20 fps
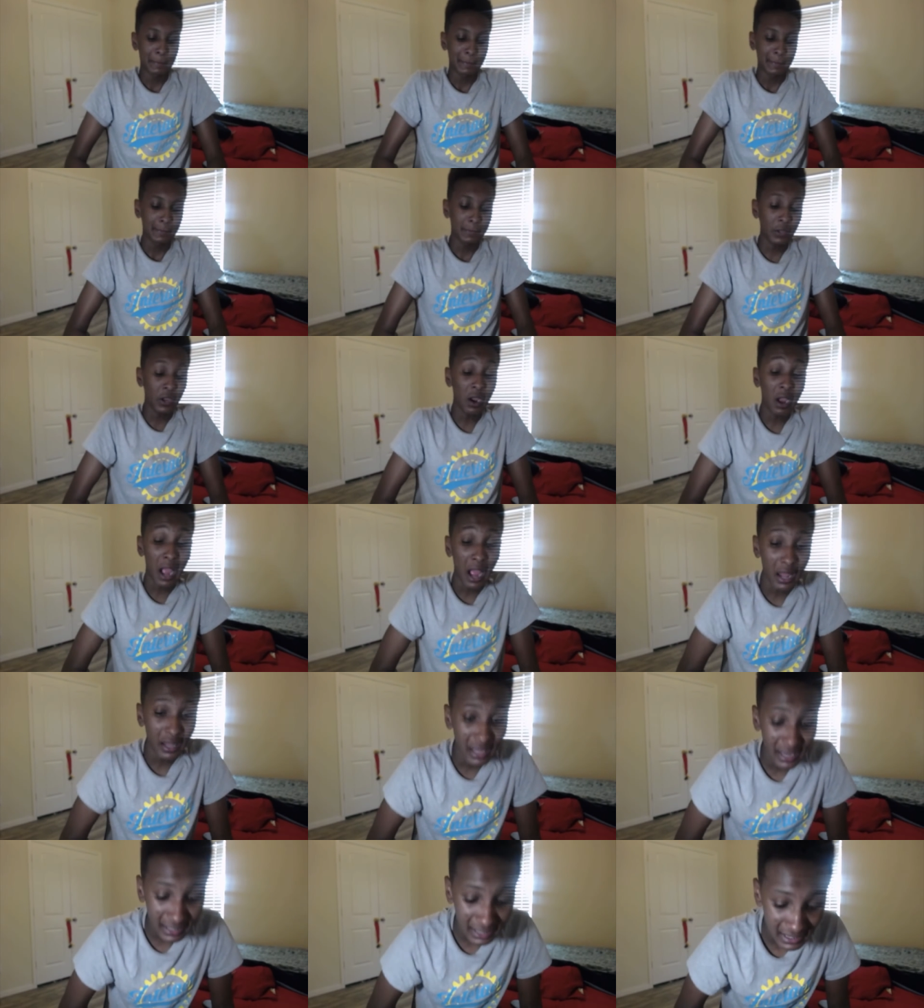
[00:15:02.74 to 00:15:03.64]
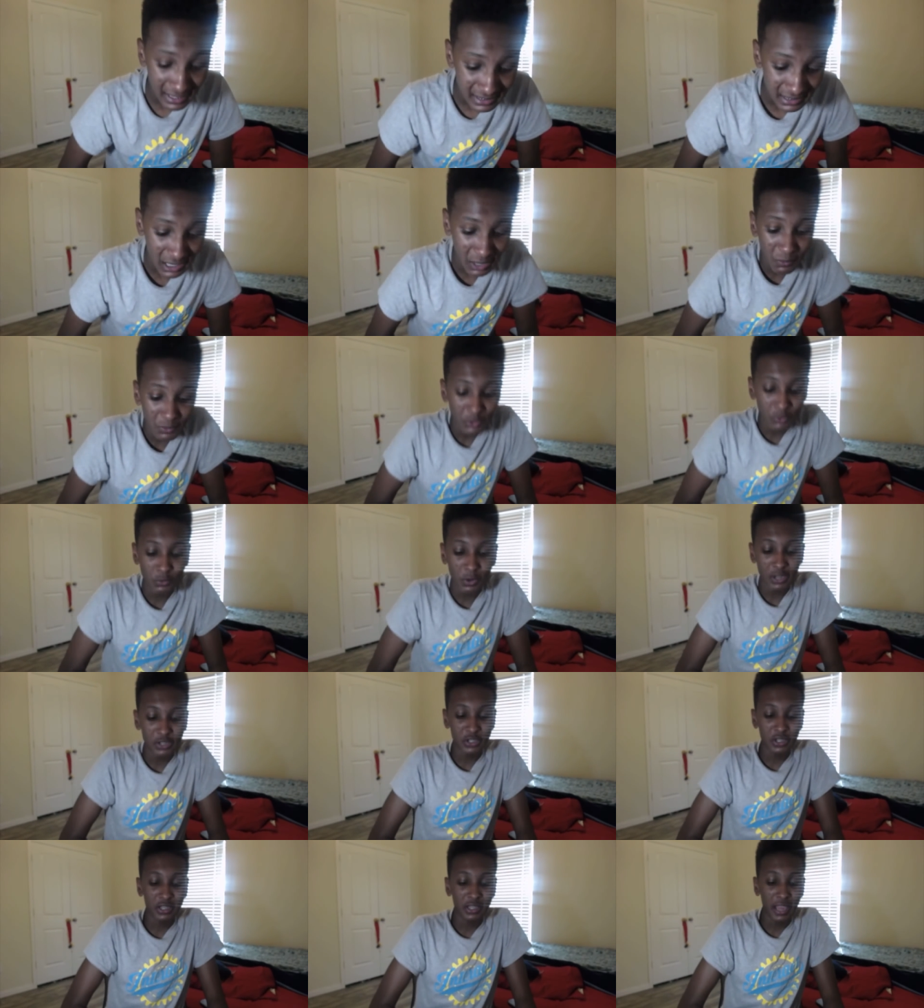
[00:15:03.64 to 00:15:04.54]
now like I said, I wasn't
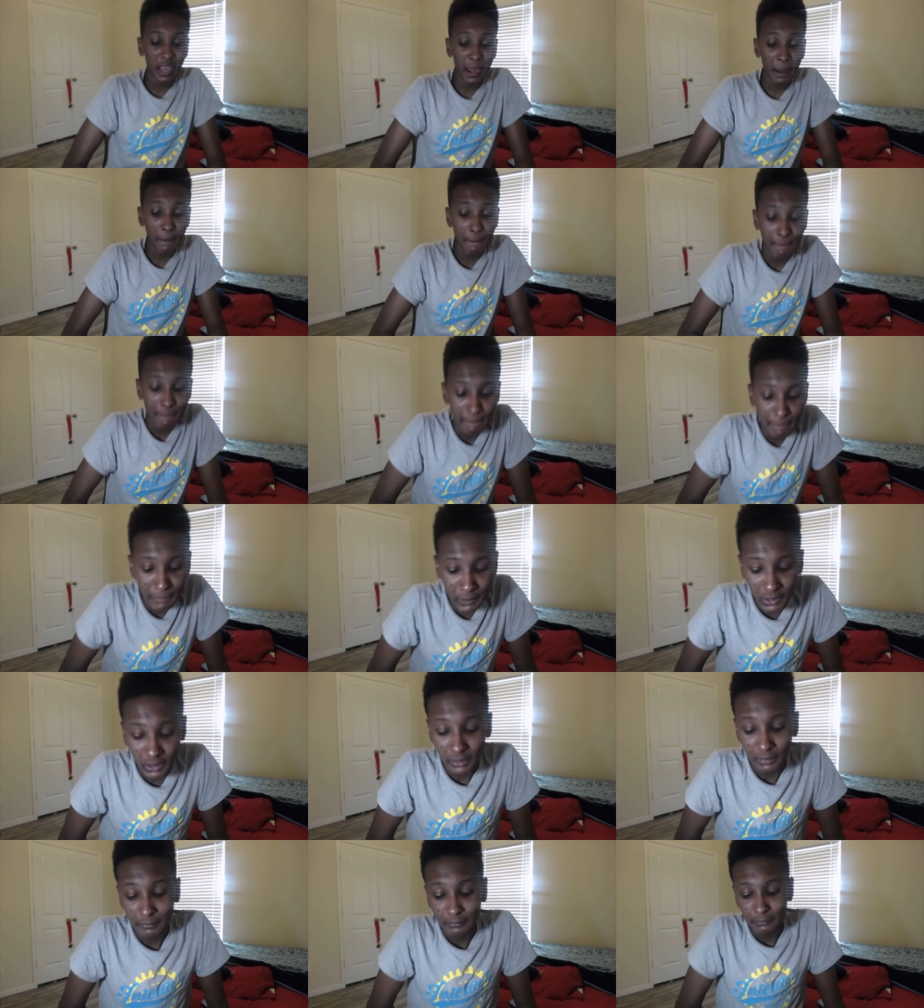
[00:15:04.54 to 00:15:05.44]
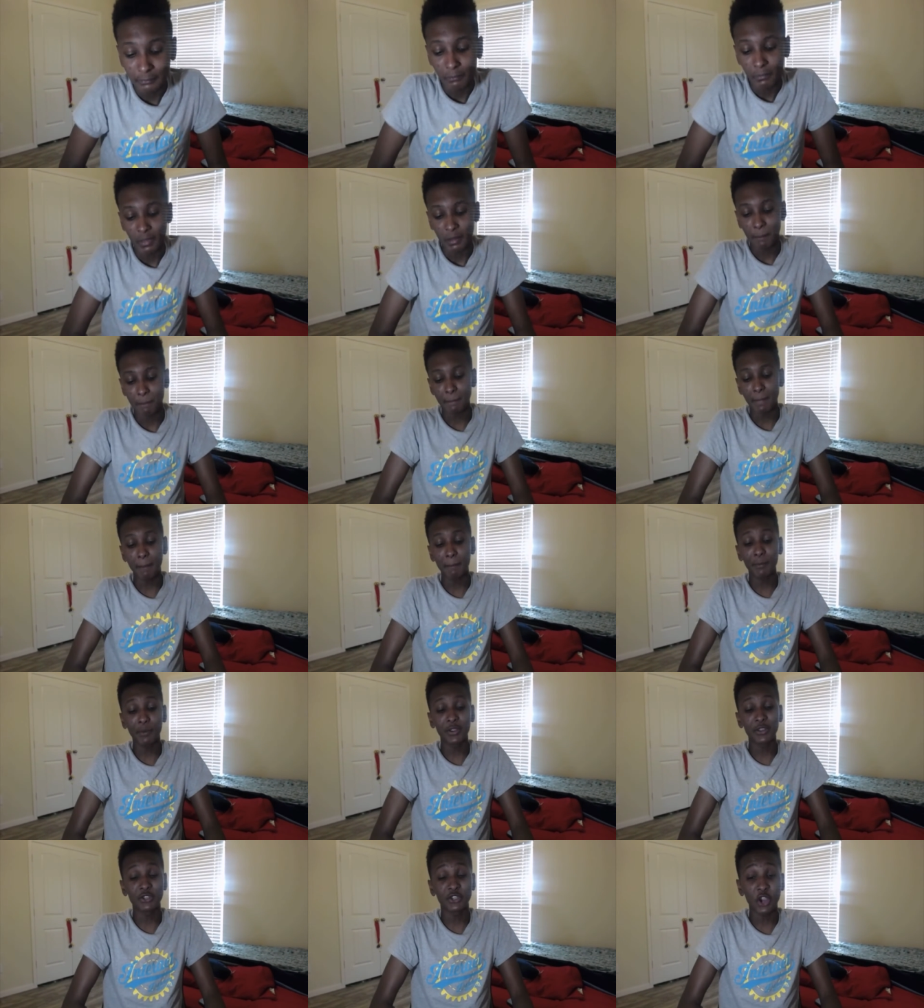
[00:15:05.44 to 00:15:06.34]
watching the game, but my
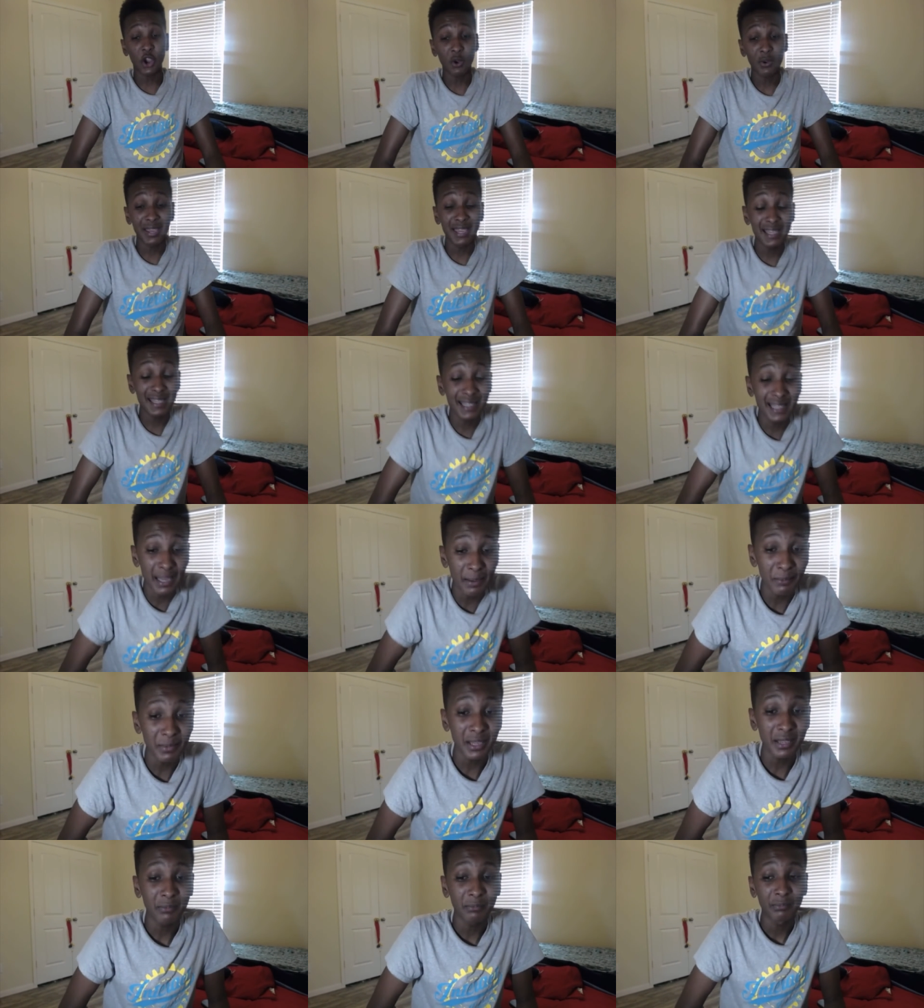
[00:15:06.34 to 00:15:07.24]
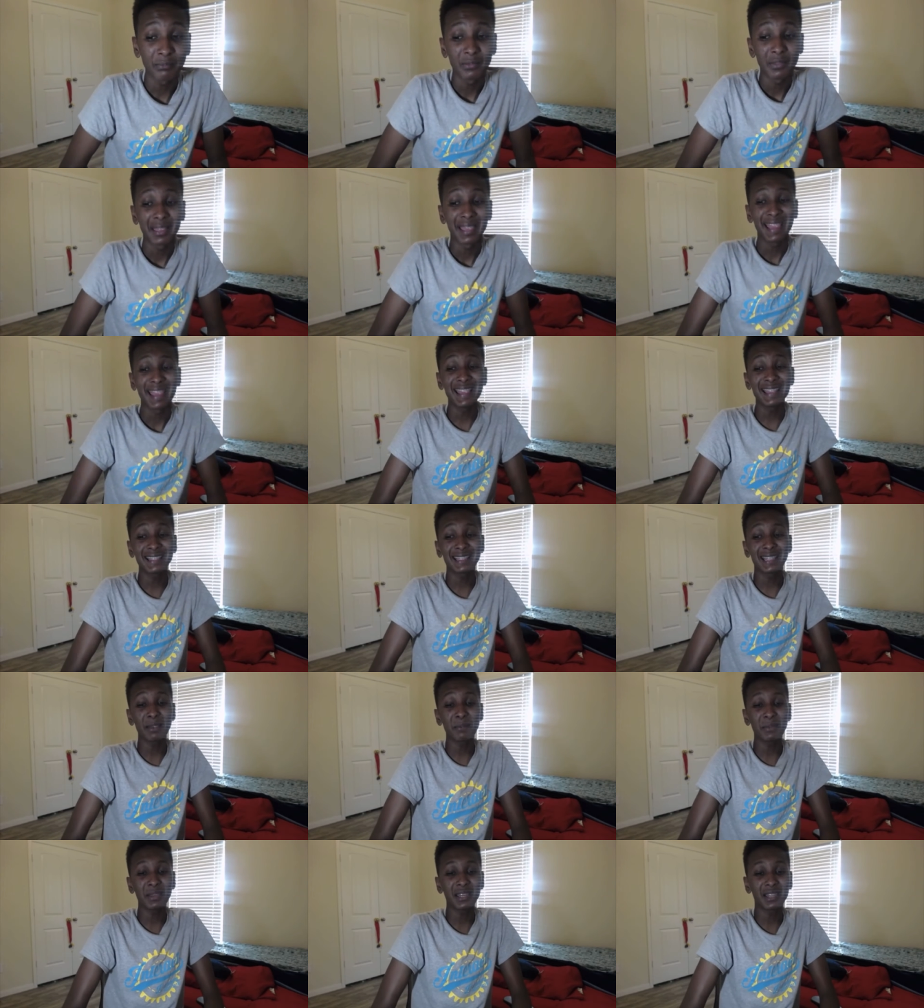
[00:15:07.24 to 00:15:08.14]
boy Joe, he sent me, he
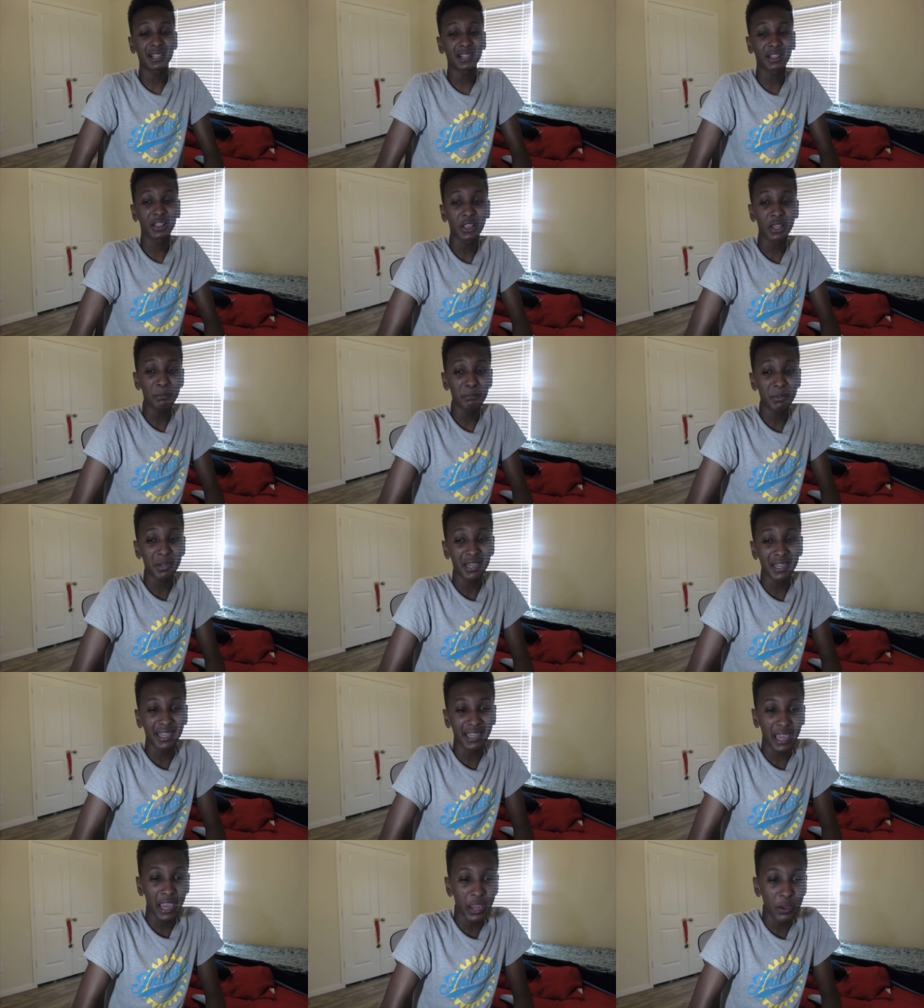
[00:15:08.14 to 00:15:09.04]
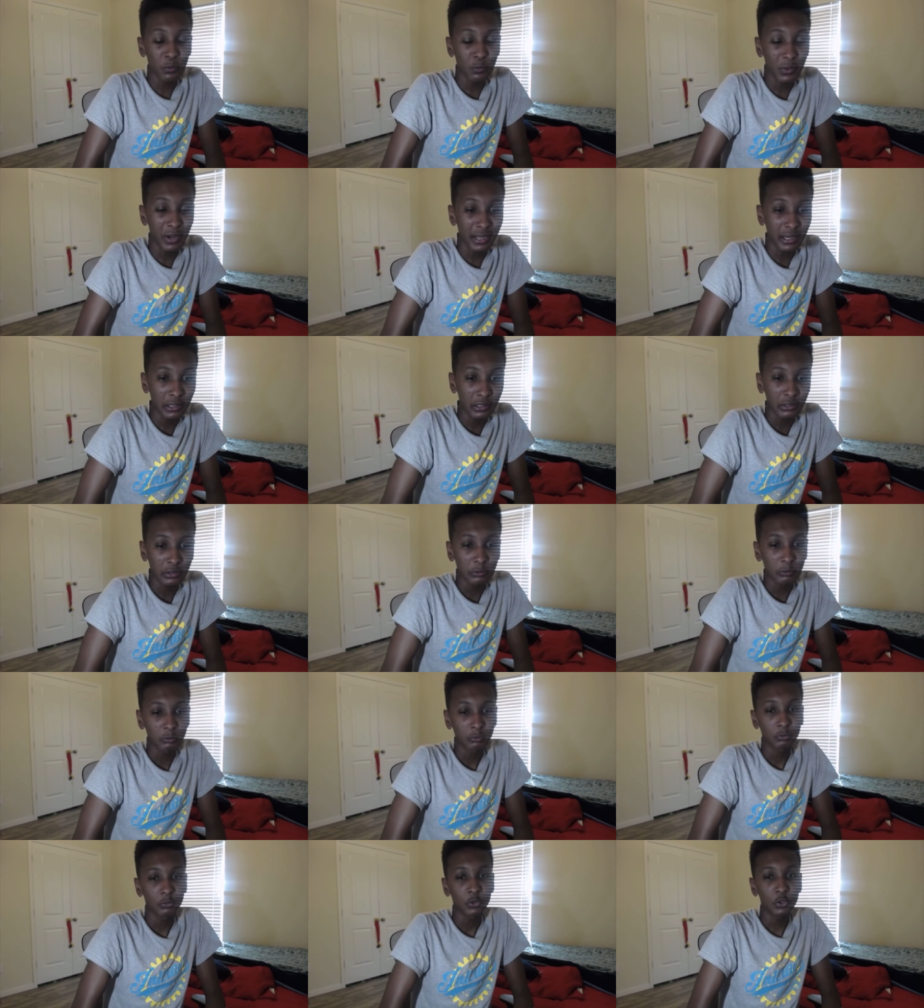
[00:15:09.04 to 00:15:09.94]
sent me the clip of the game winner.
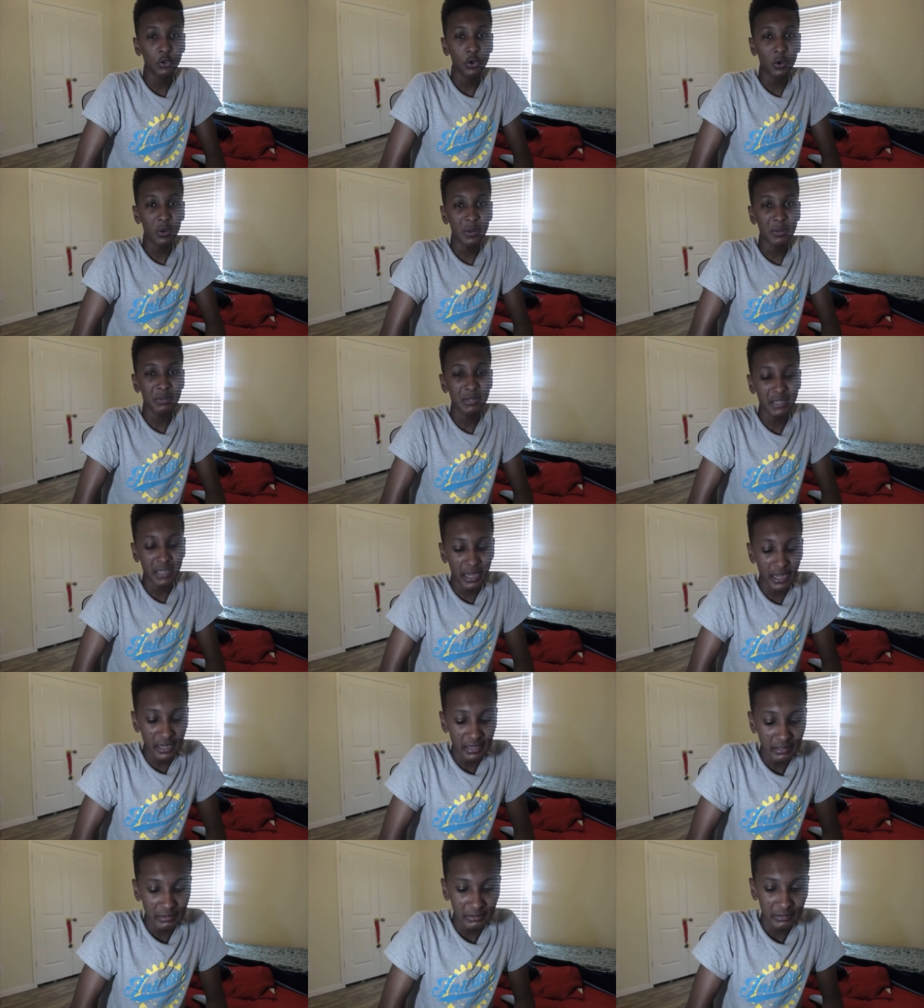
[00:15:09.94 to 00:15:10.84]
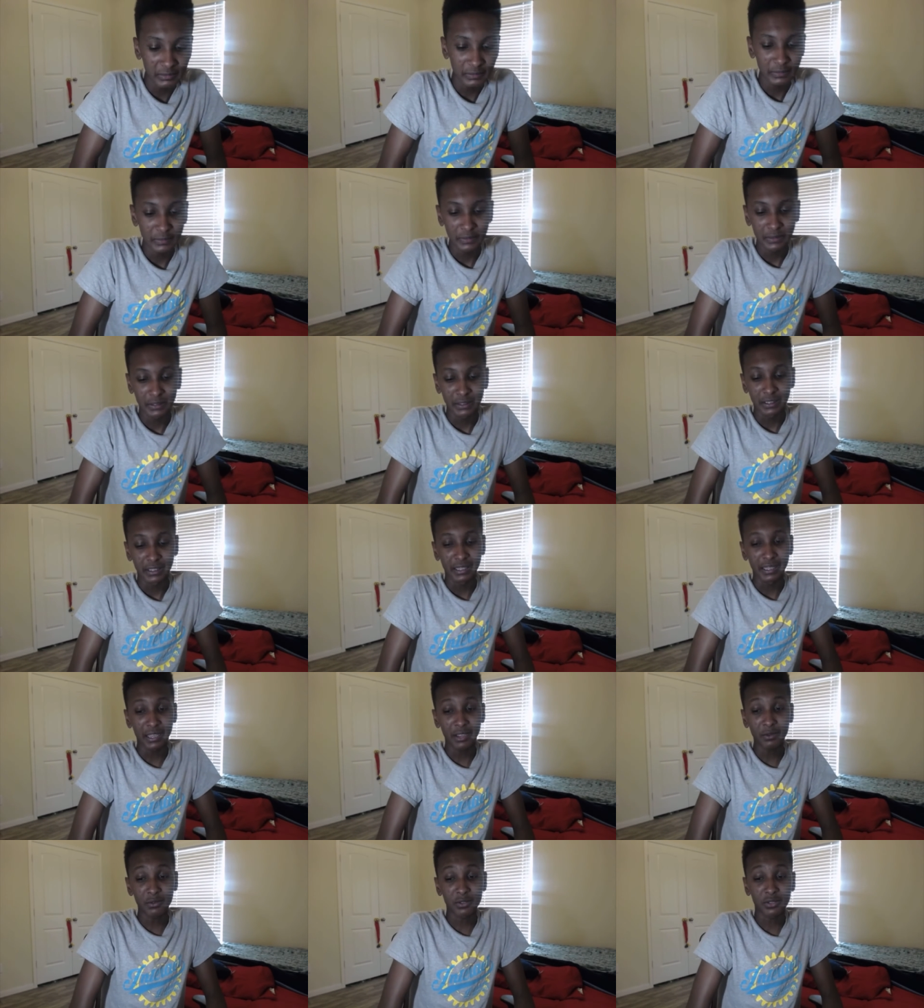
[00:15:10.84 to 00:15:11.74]
You know what I'm saying?
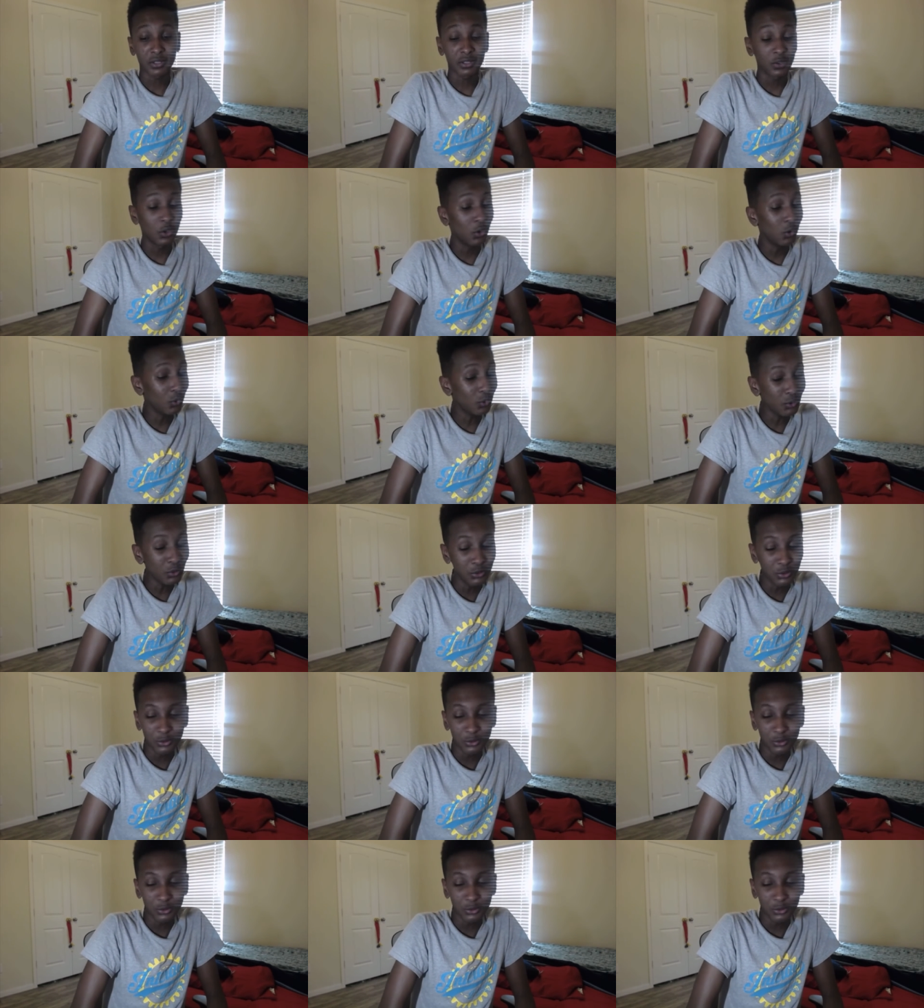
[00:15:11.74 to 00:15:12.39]
I was, oh,